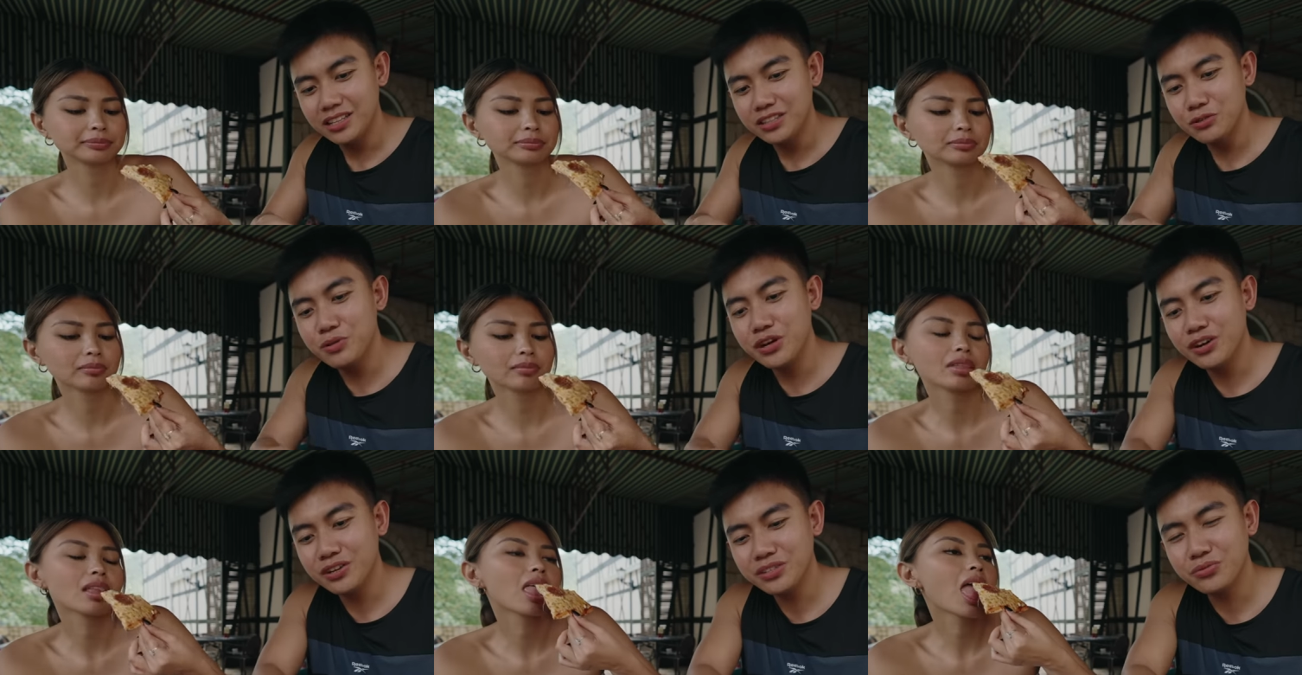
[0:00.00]
Speaker 1: To be
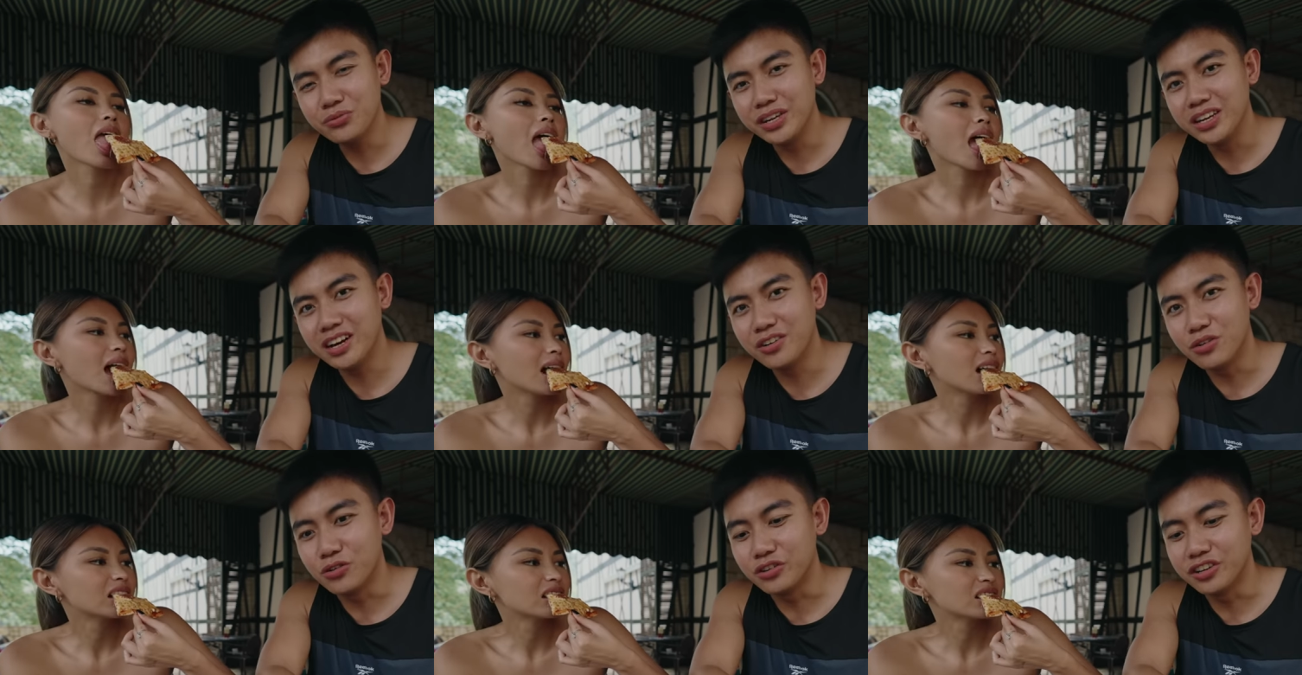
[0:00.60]
honest, we
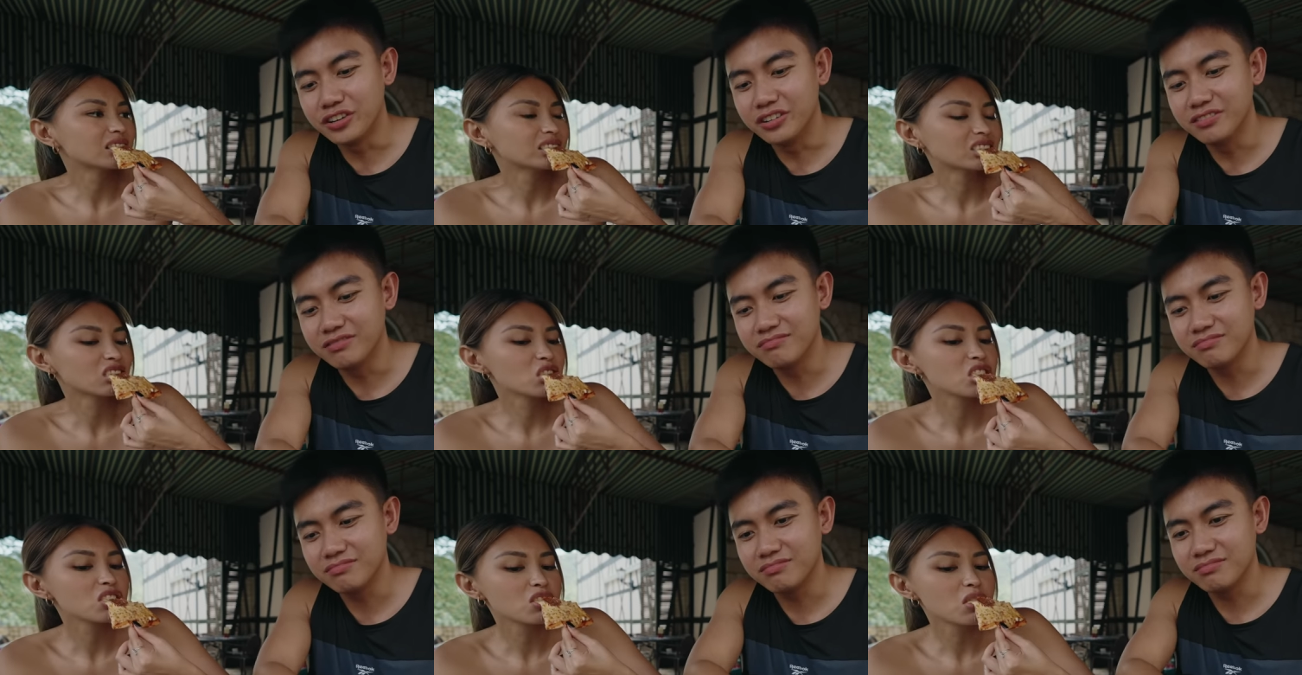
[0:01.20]
kind of ordered
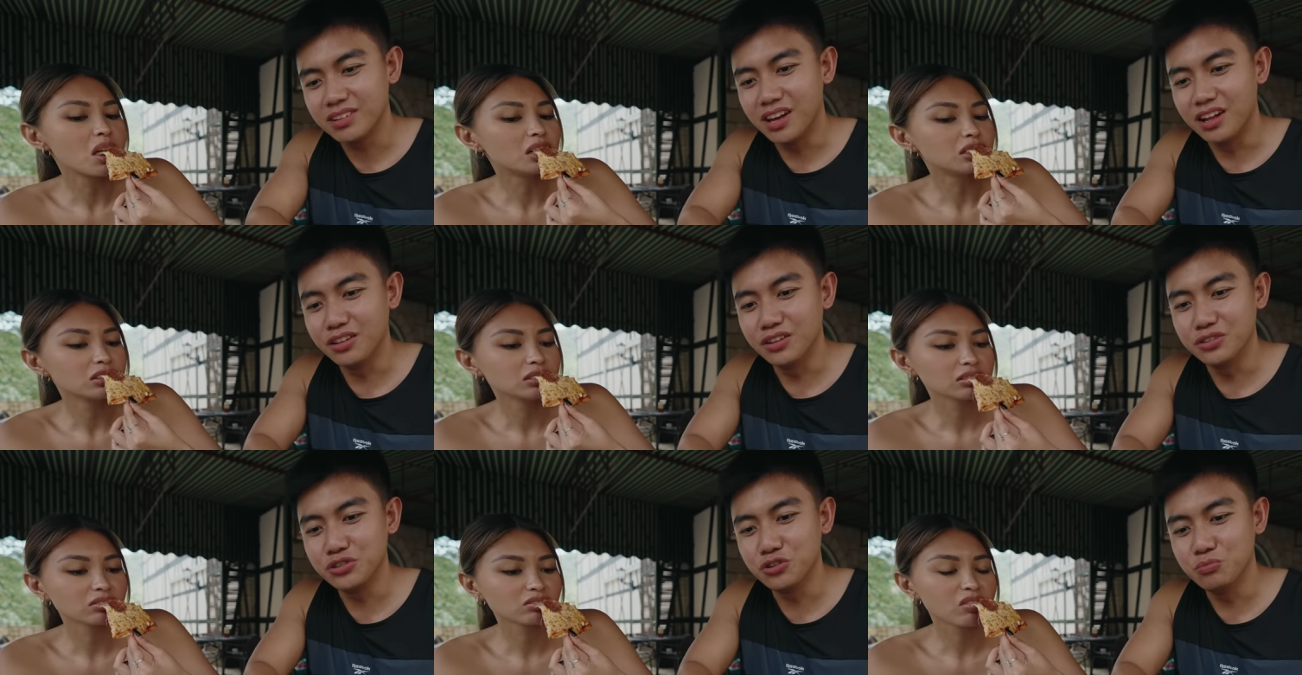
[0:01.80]
a
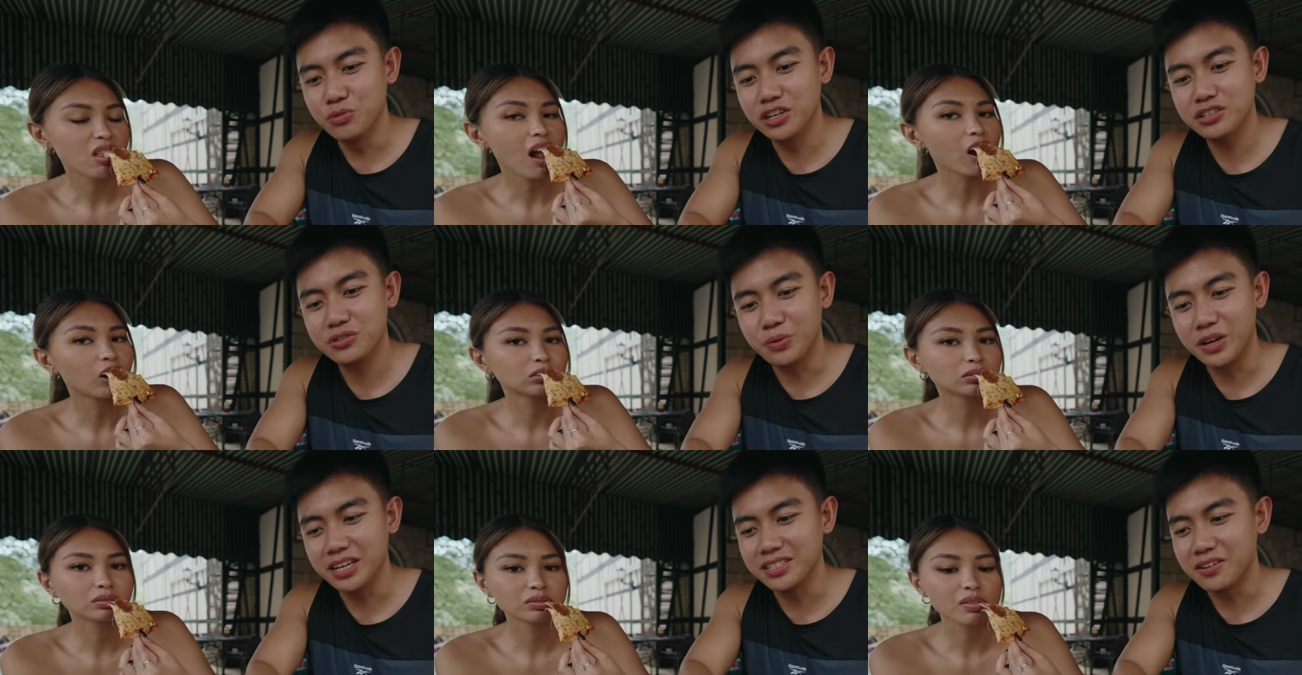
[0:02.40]
little too much.
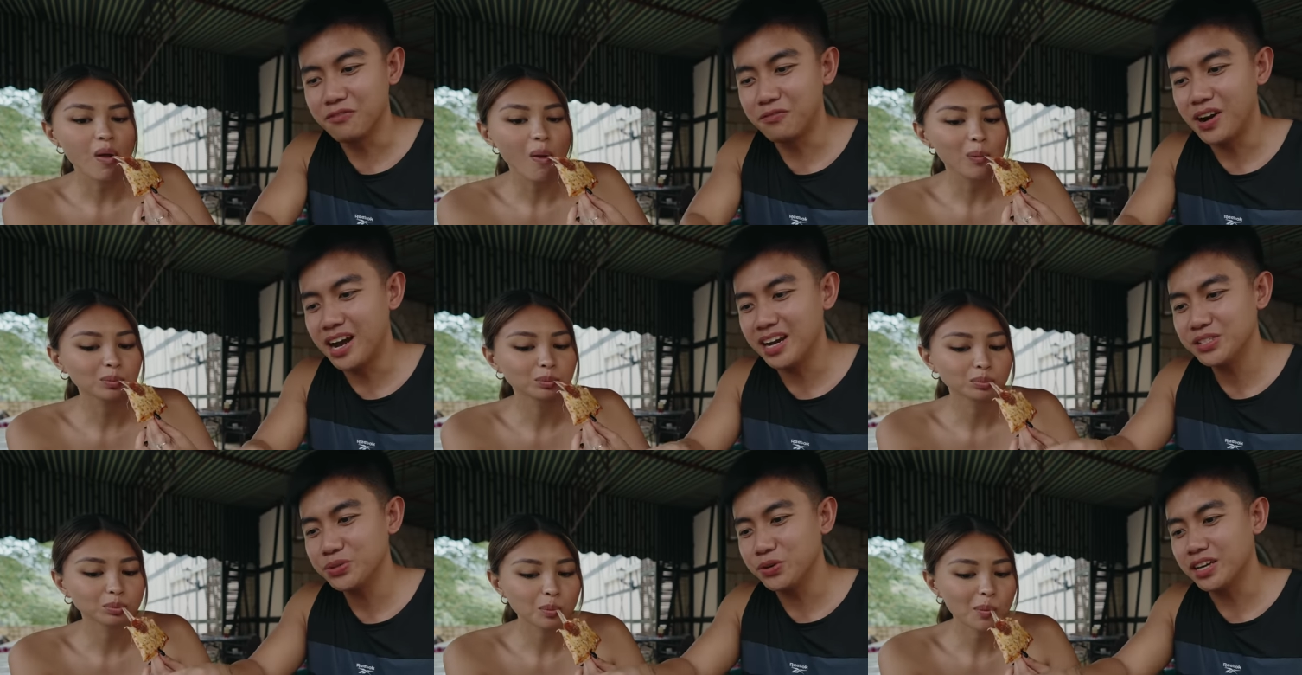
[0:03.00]
We got some
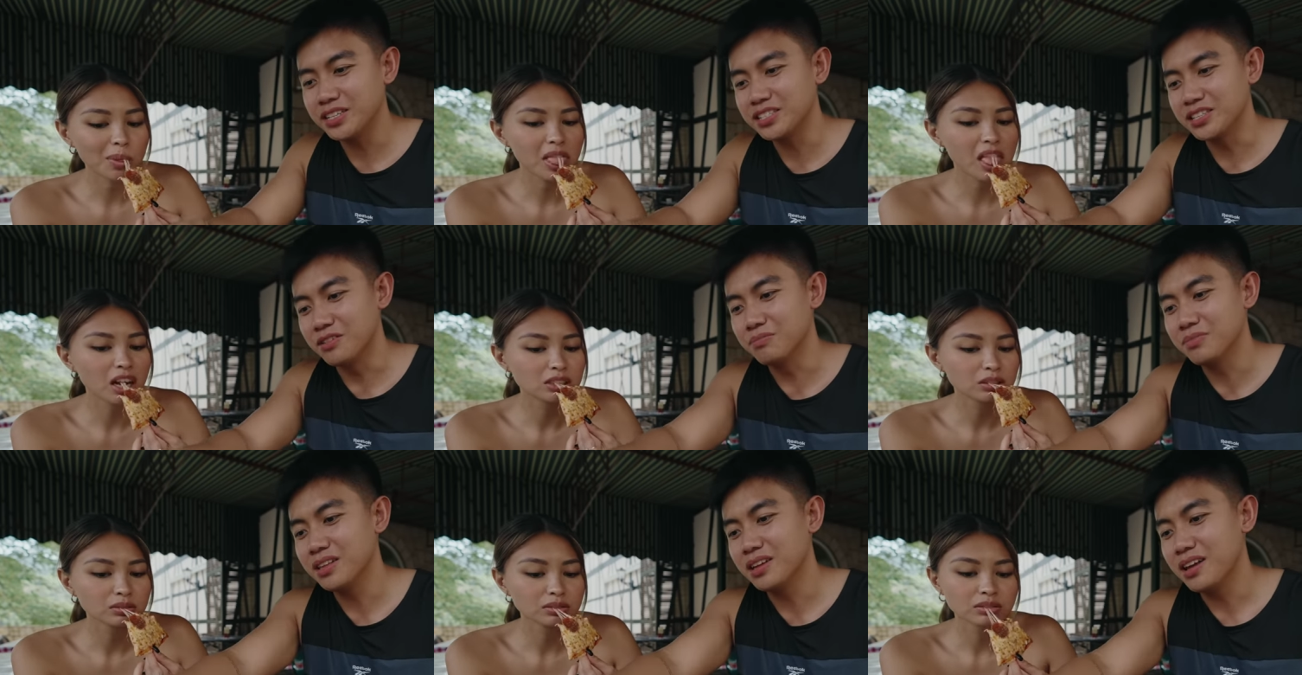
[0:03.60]
fries, we got
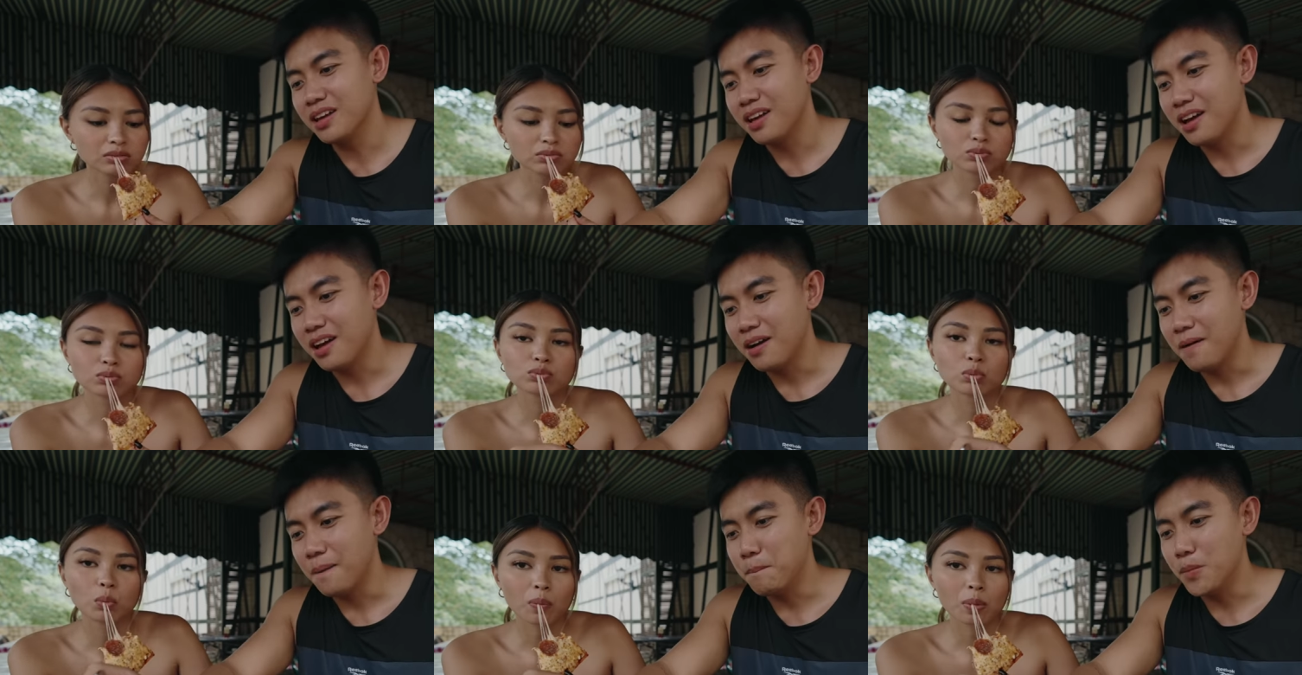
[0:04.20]
some
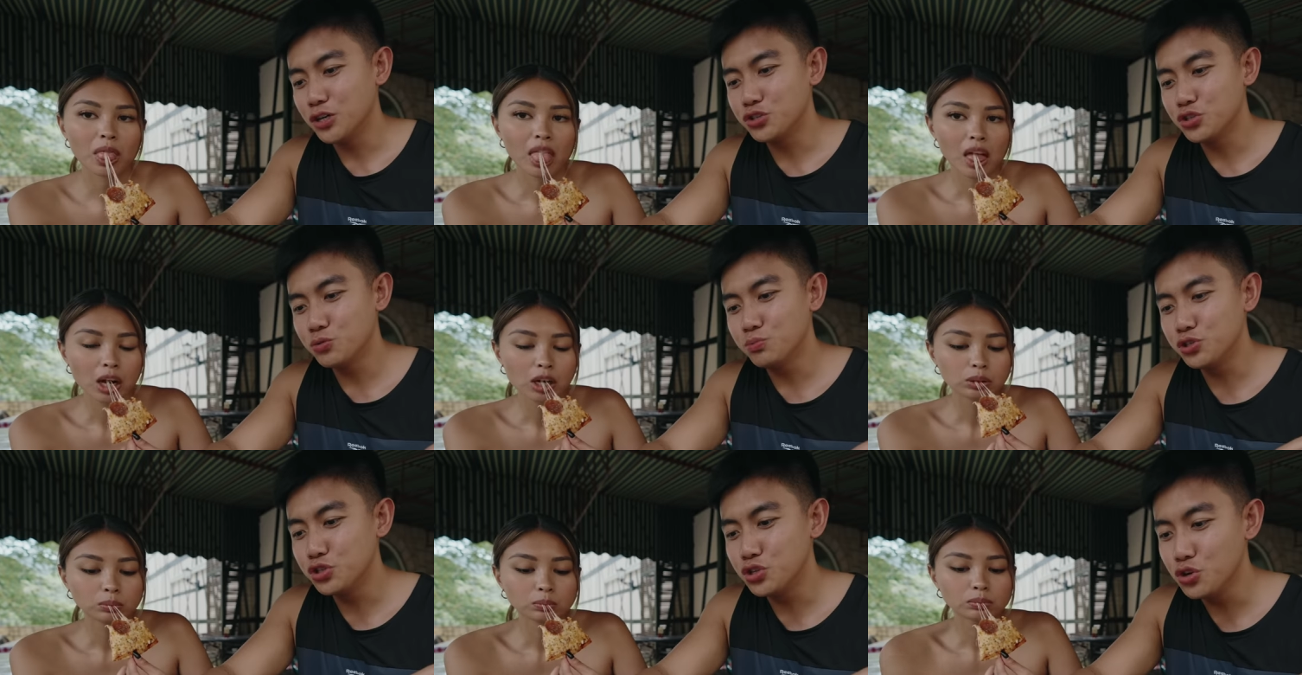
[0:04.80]

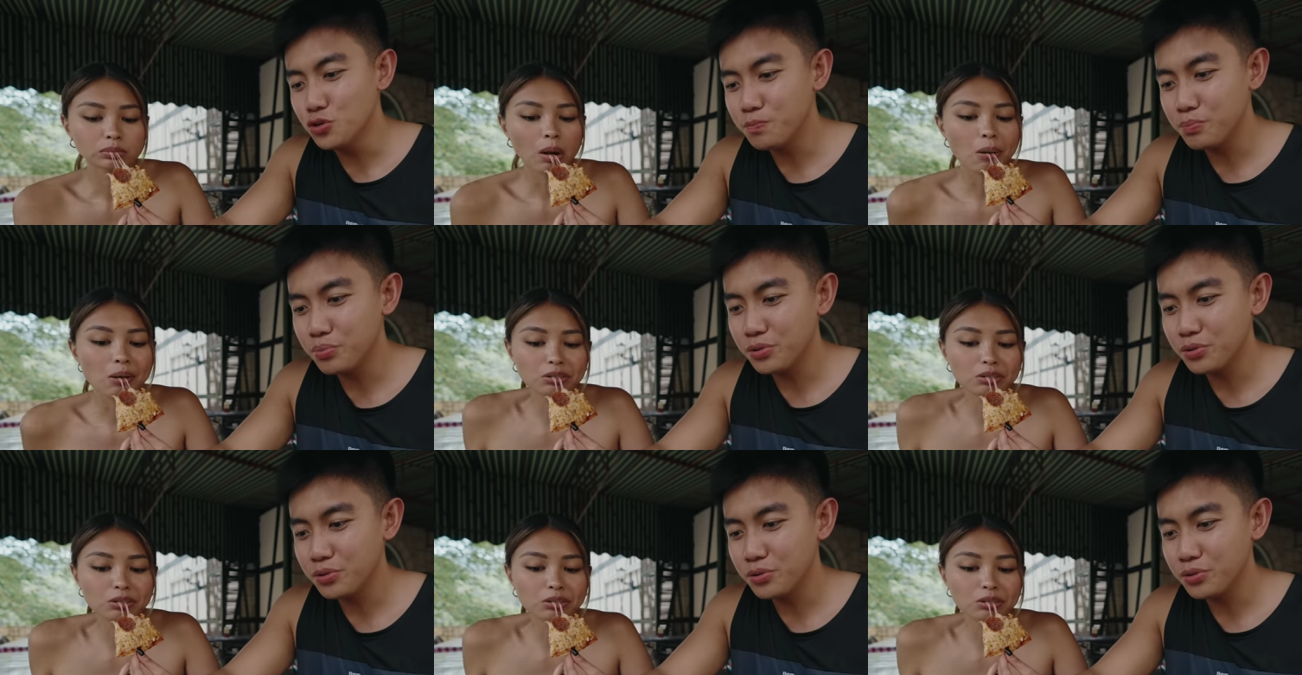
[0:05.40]
mushroom soup.